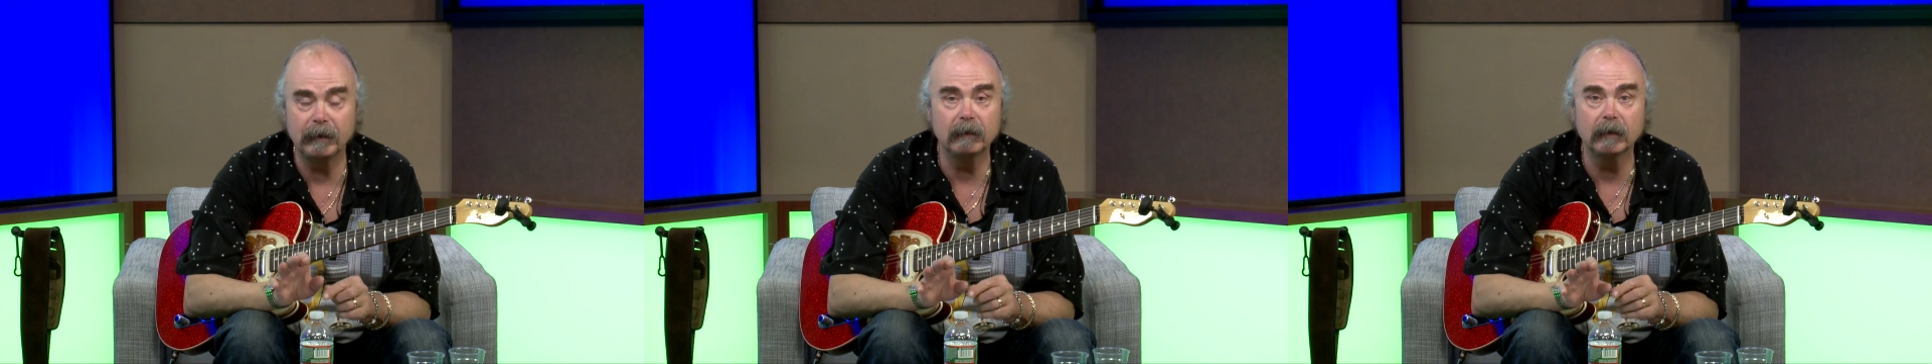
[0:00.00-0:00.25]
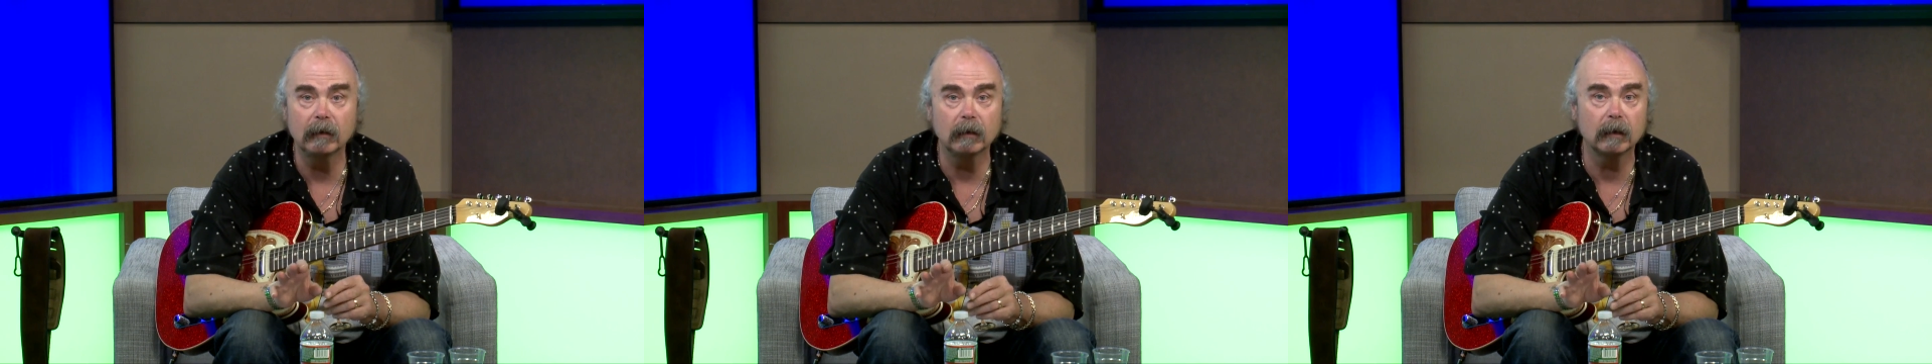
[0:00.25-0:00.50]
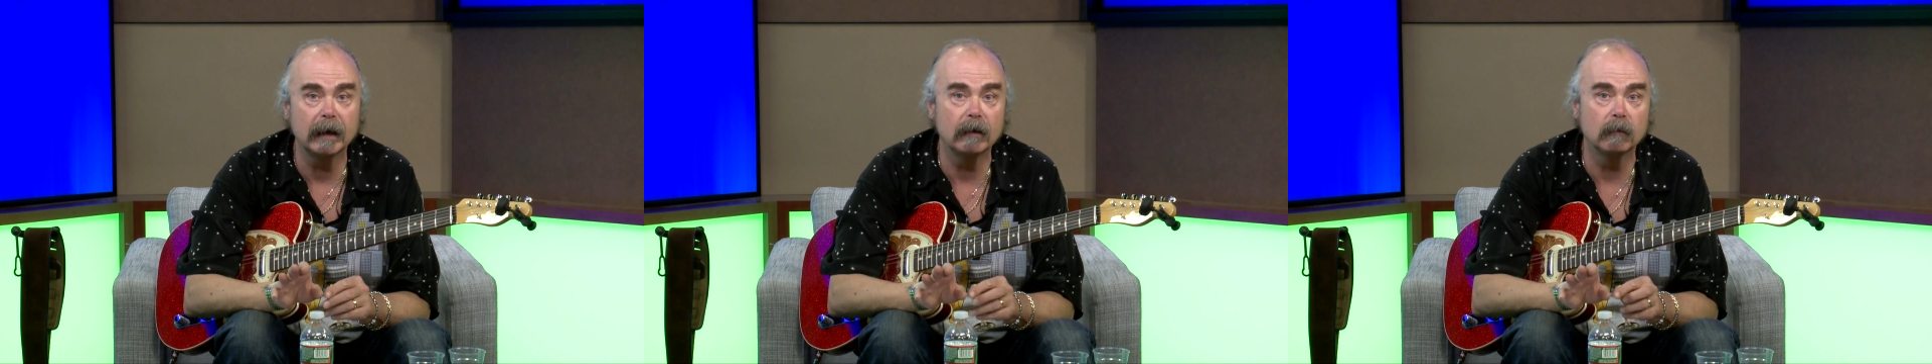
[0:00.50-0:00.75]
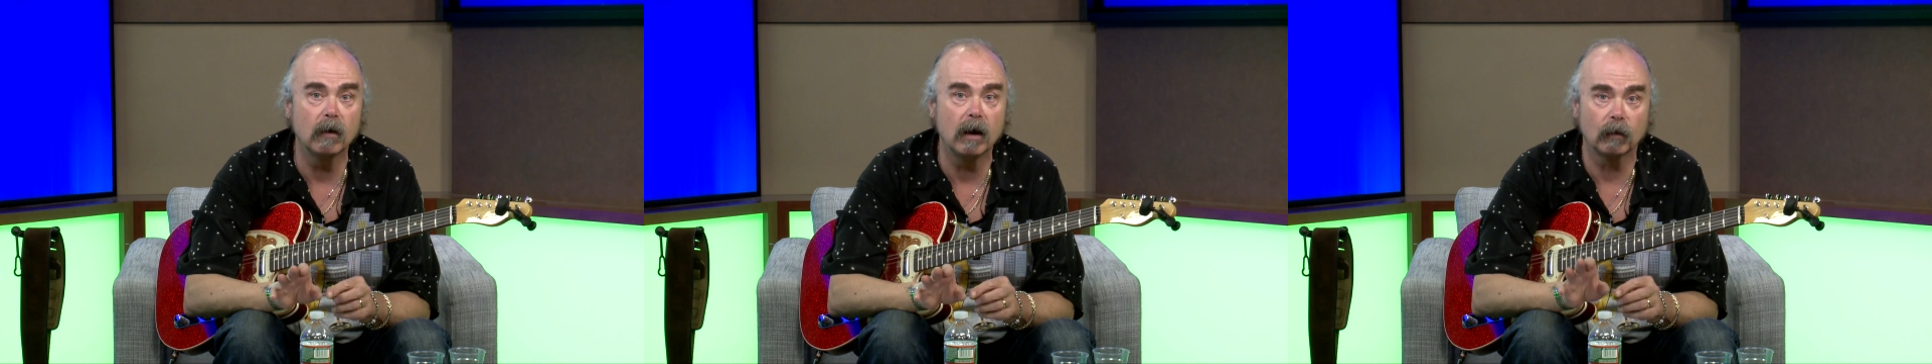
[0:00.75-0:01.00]
Even the
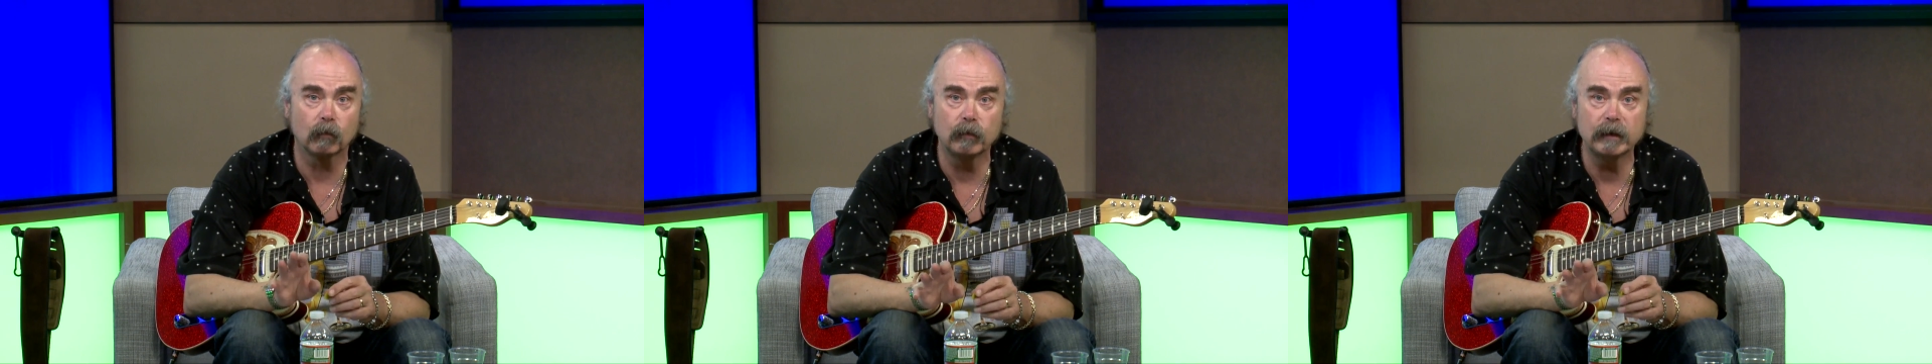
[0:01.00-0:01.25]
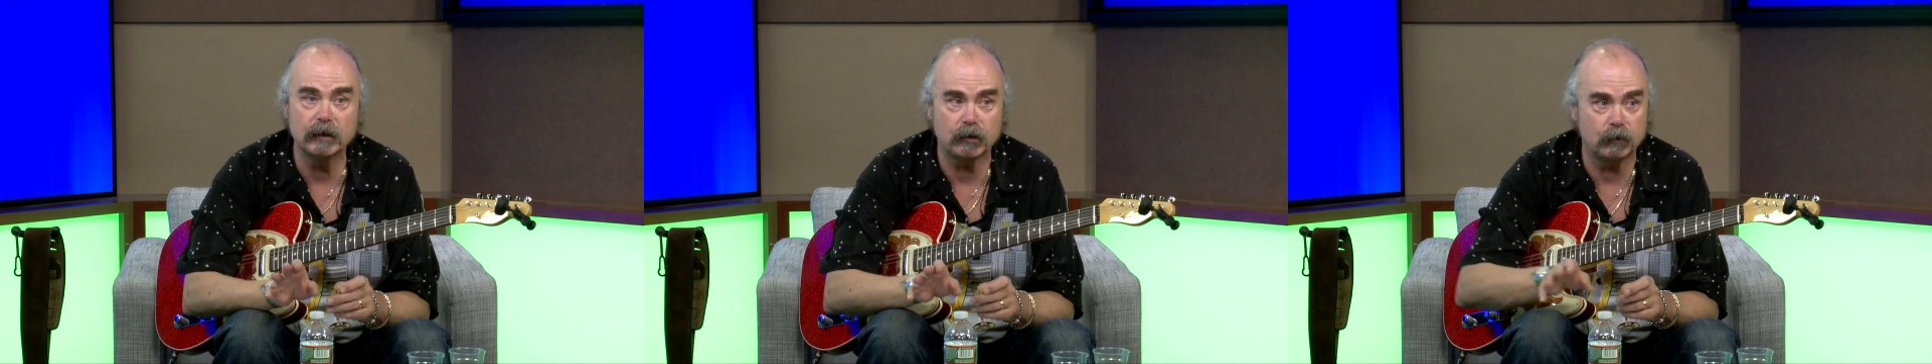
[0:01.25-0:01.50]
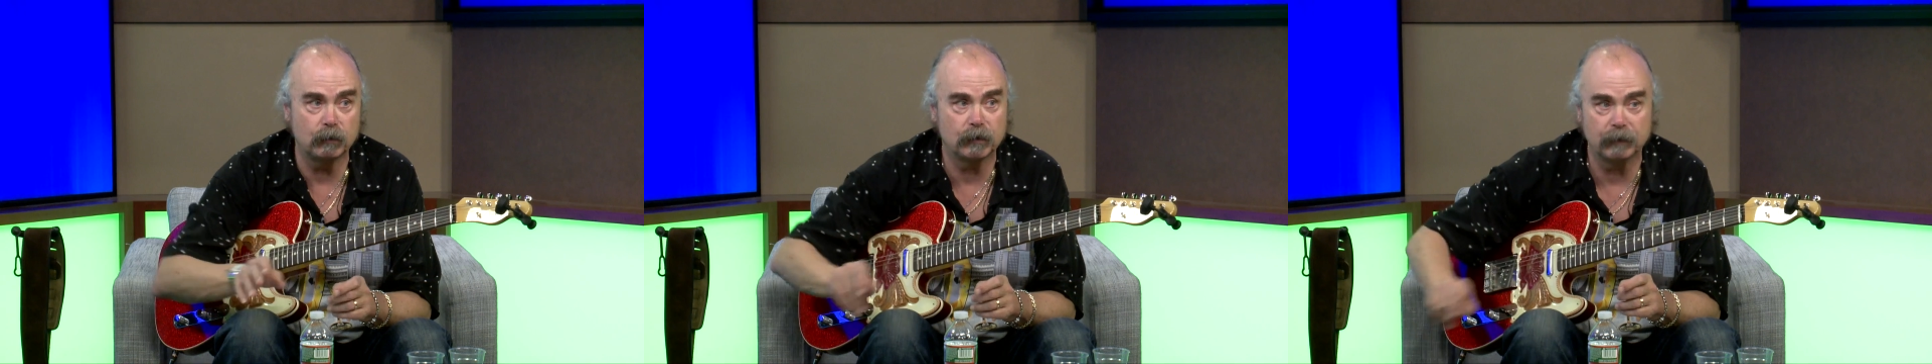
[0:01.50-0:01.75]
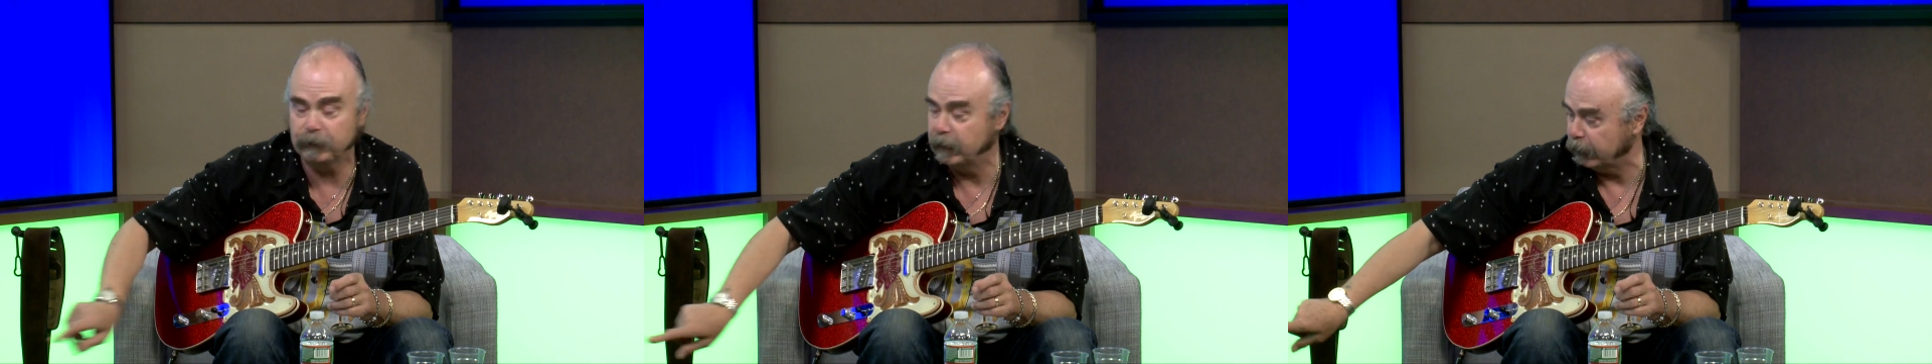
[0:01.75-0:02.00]
later model
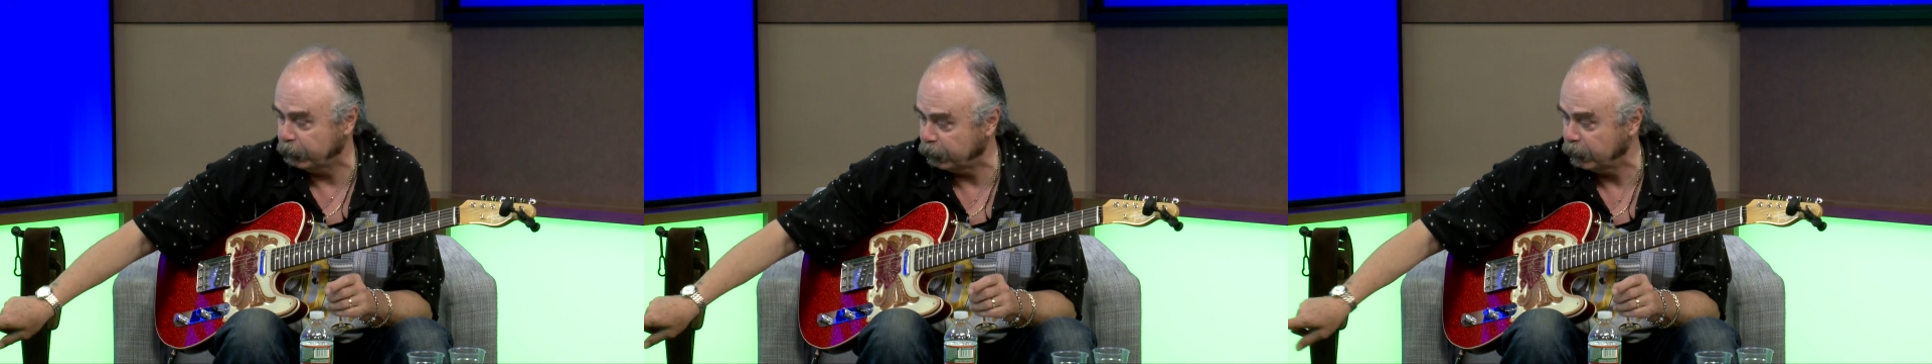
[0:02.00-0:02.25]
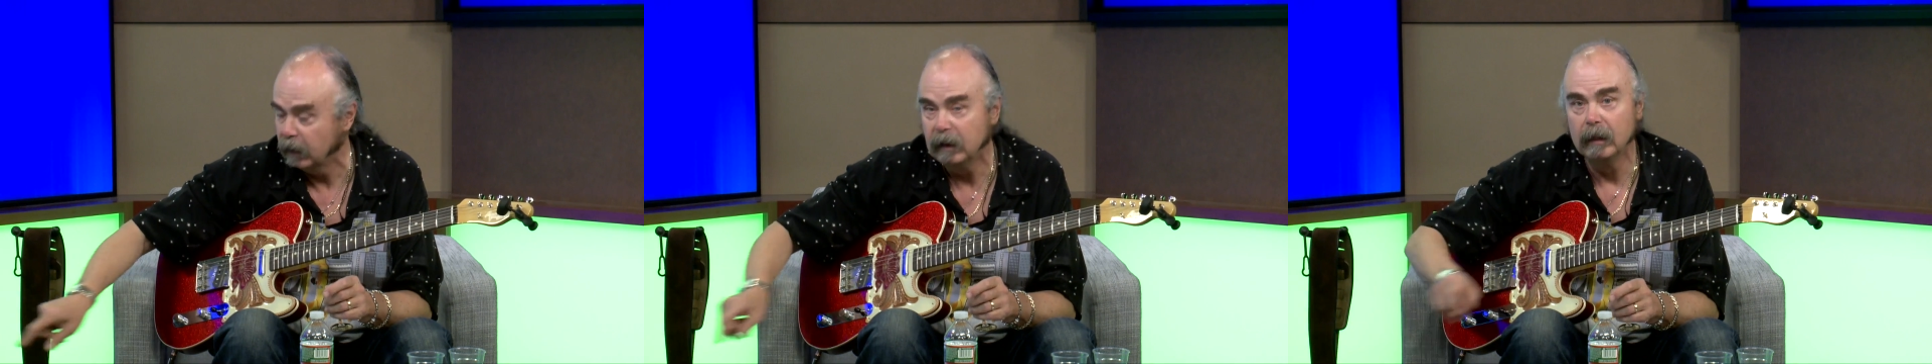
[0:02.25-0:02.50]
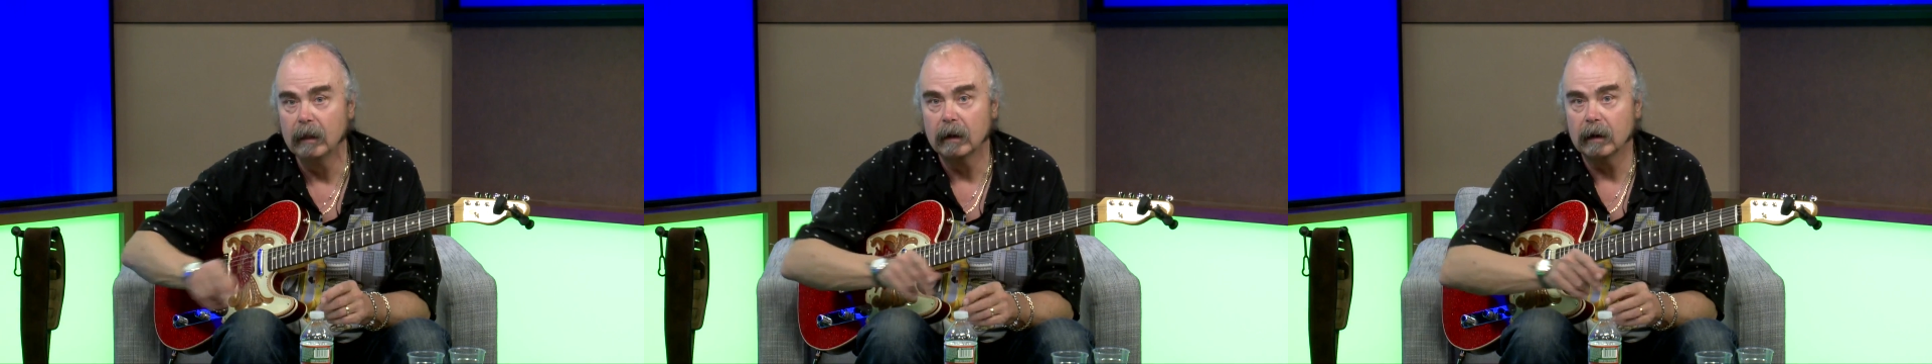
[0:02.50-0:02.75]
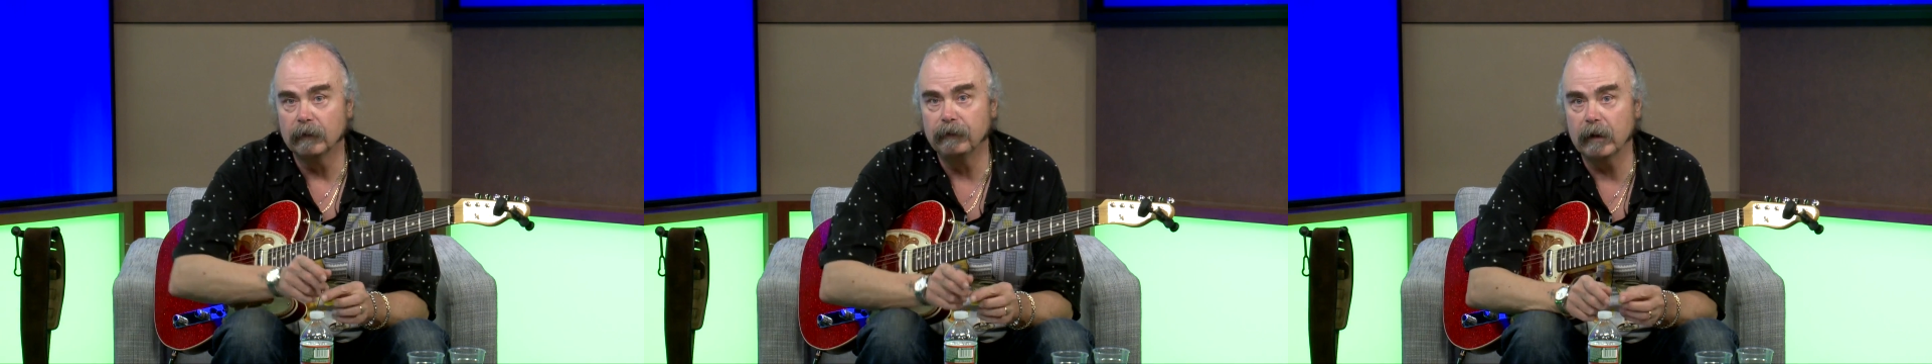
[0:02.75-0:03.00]
reissues of this
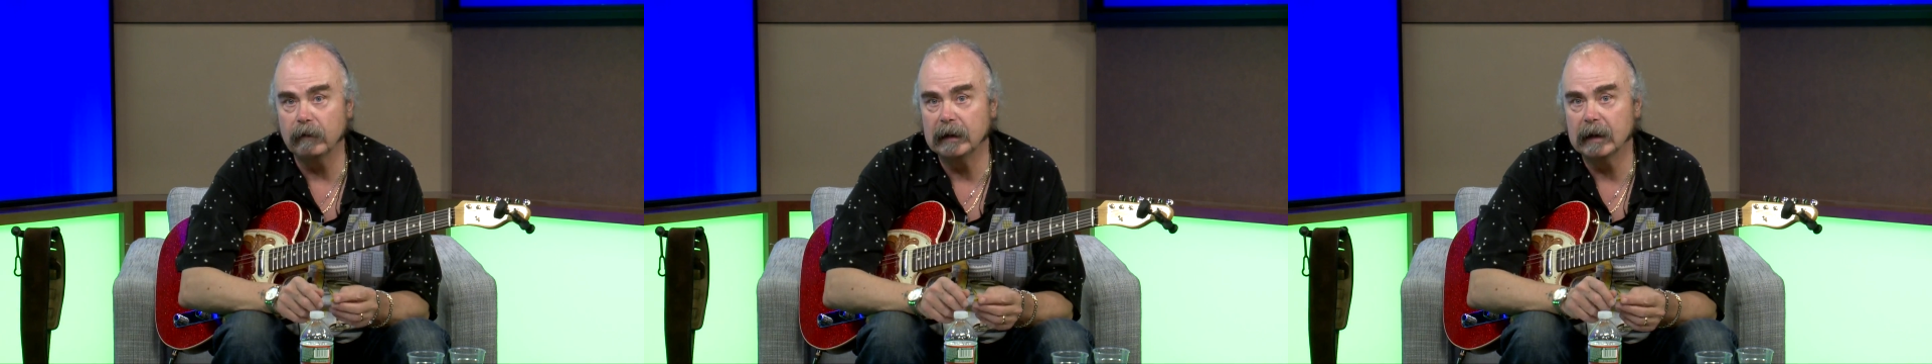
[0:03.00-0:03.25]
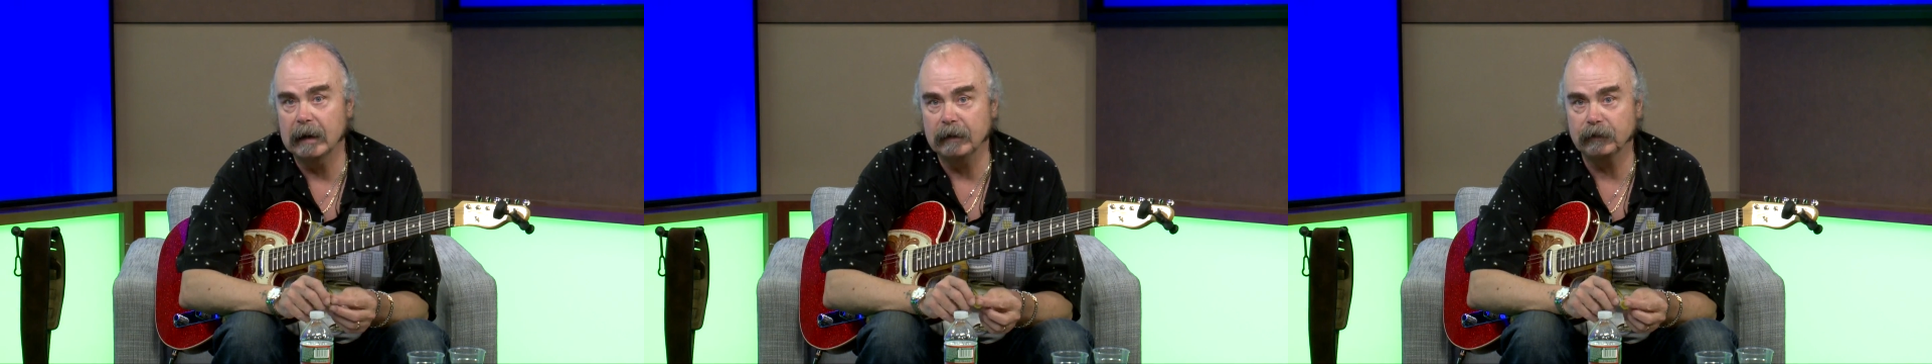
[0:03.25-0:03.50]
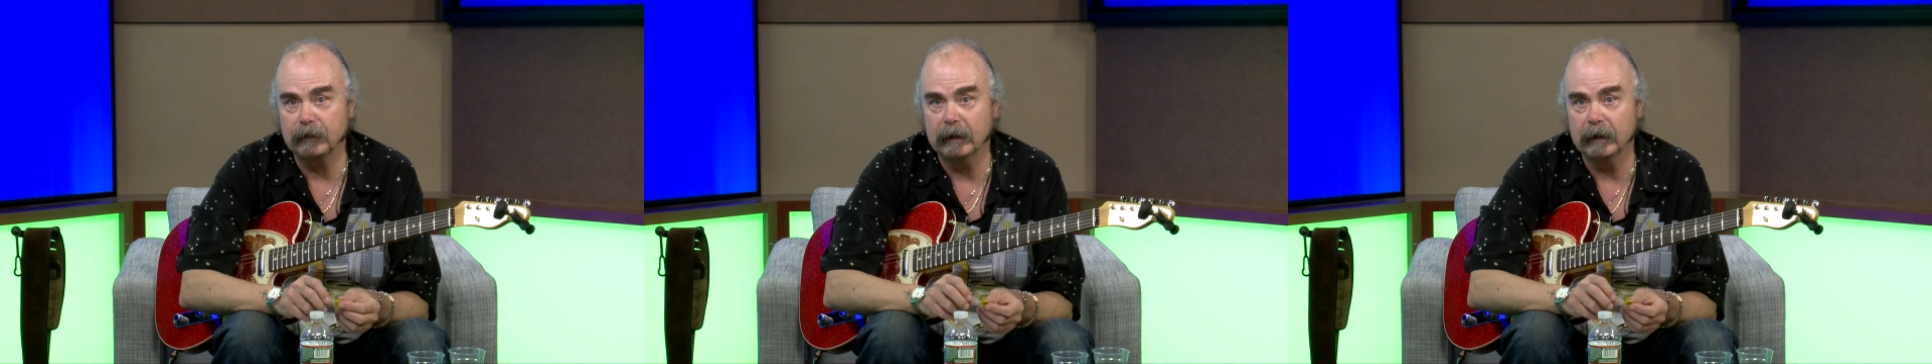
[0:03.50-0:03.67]
are very nice.